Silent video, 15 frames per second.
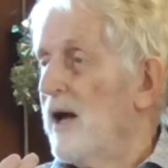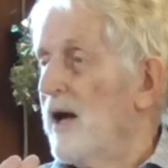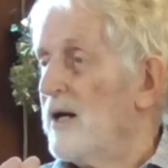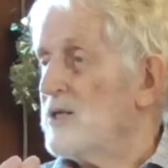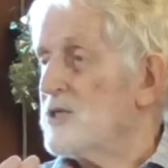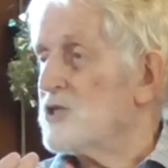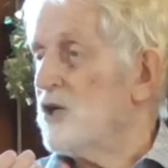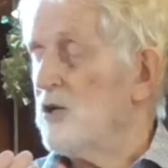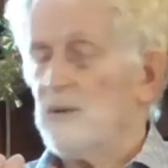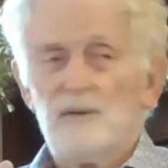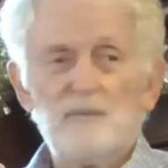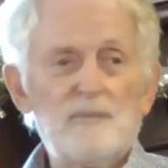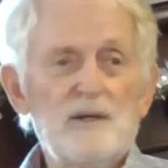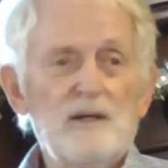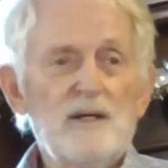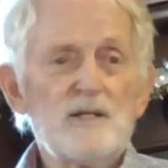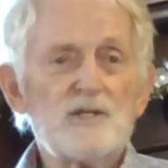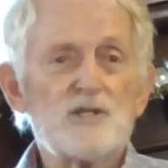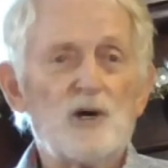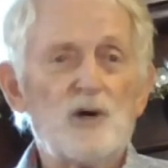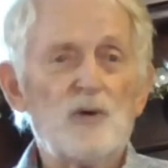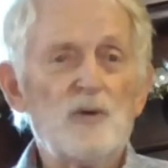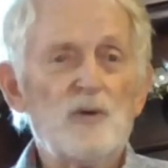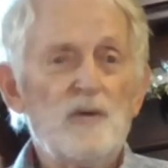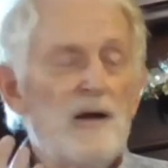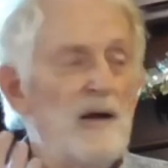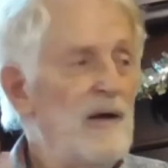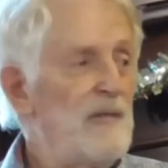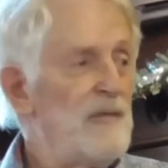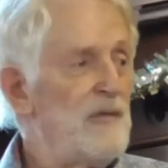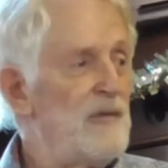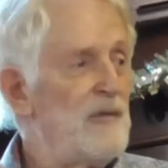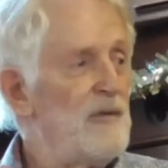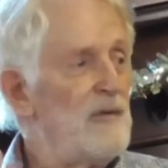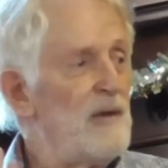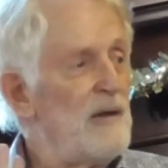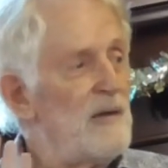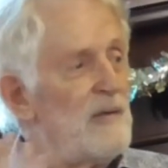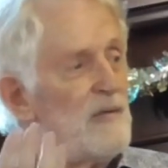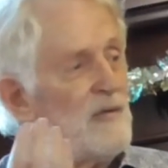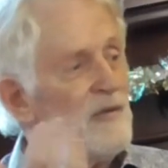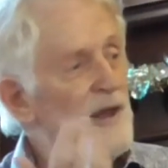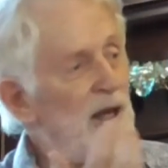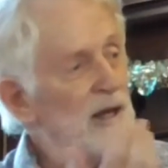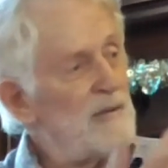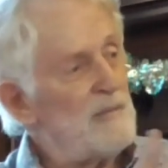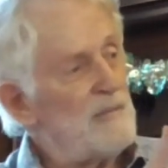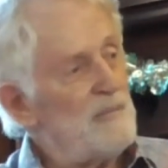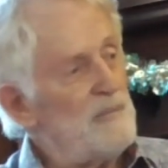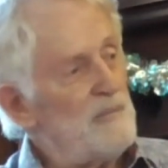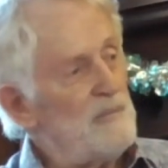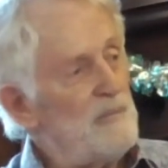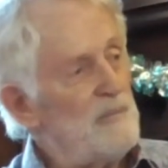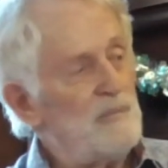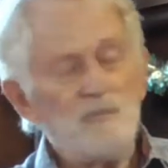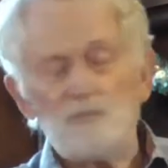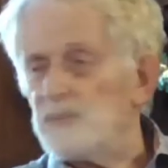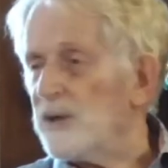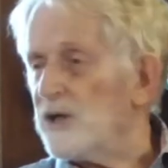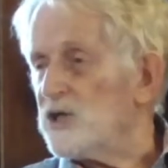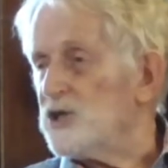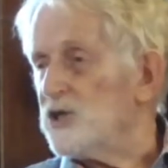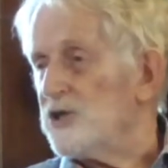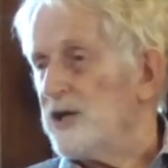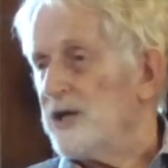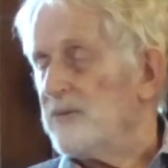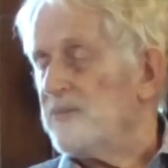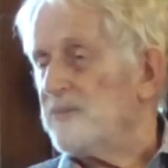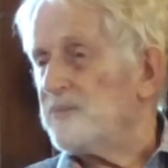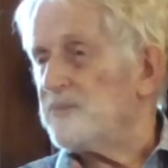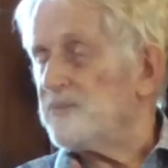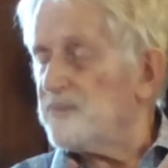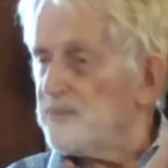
Halleys Comet. So that picture then